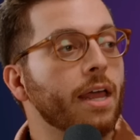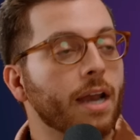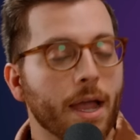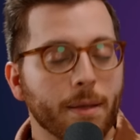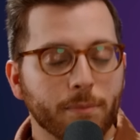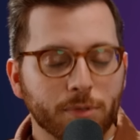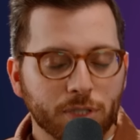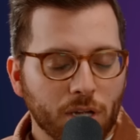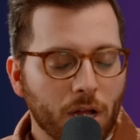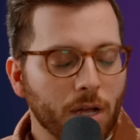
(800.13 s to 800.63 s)
And
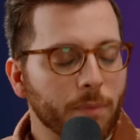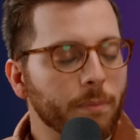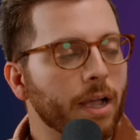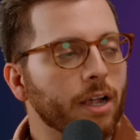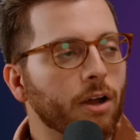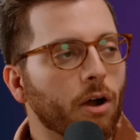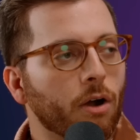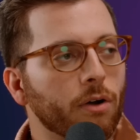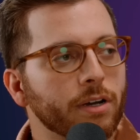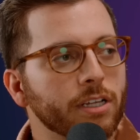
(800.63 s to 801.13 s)
I'm stocked.
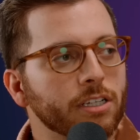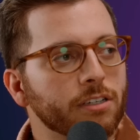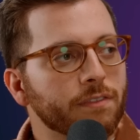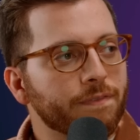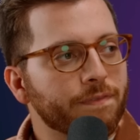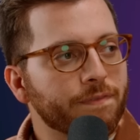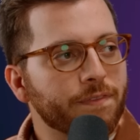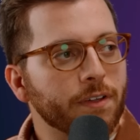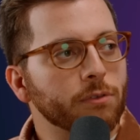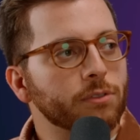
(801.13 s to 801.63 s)
My cart
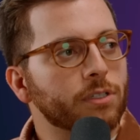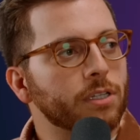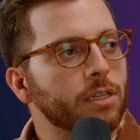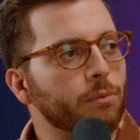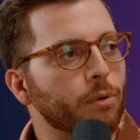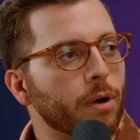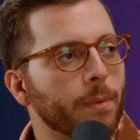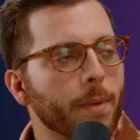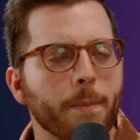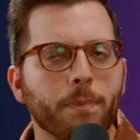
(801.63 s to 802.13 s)
is filled to
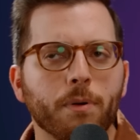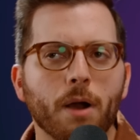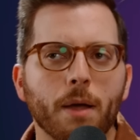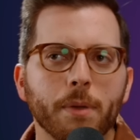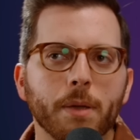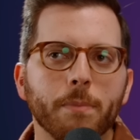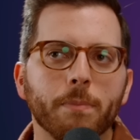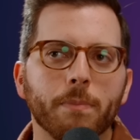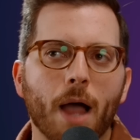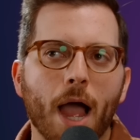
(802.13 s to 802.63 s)
the brim. I
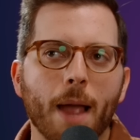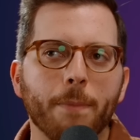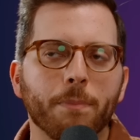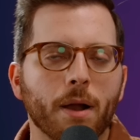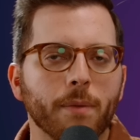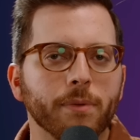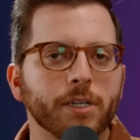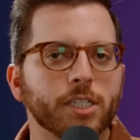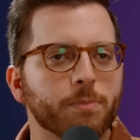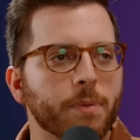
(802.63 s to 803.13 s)
probably I
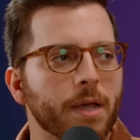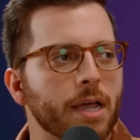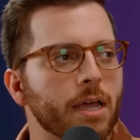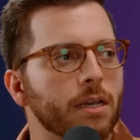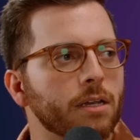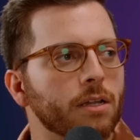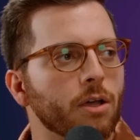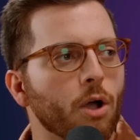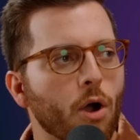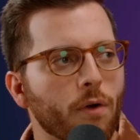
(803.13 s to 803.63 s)
probably
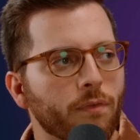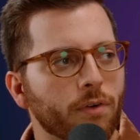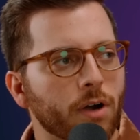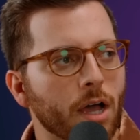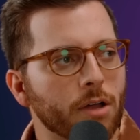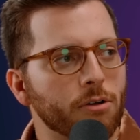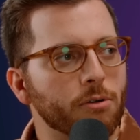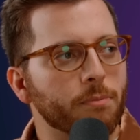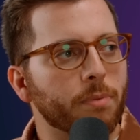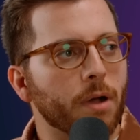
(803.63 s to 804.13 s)
spend over
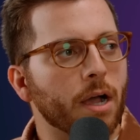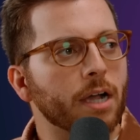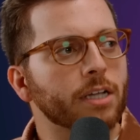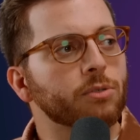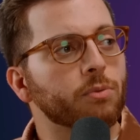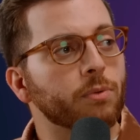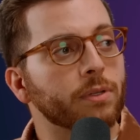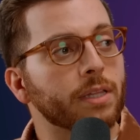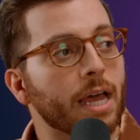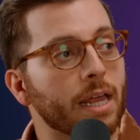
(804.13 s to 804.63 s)
a hundred
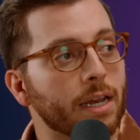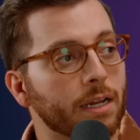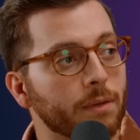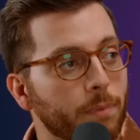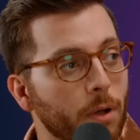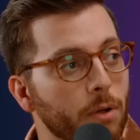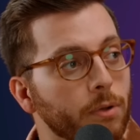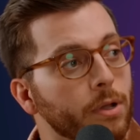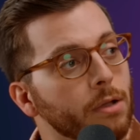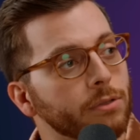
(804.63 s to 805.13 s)
bucks when
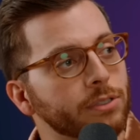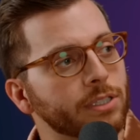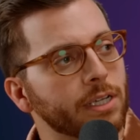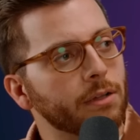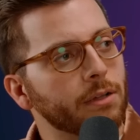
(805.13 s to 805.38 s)
that BOGO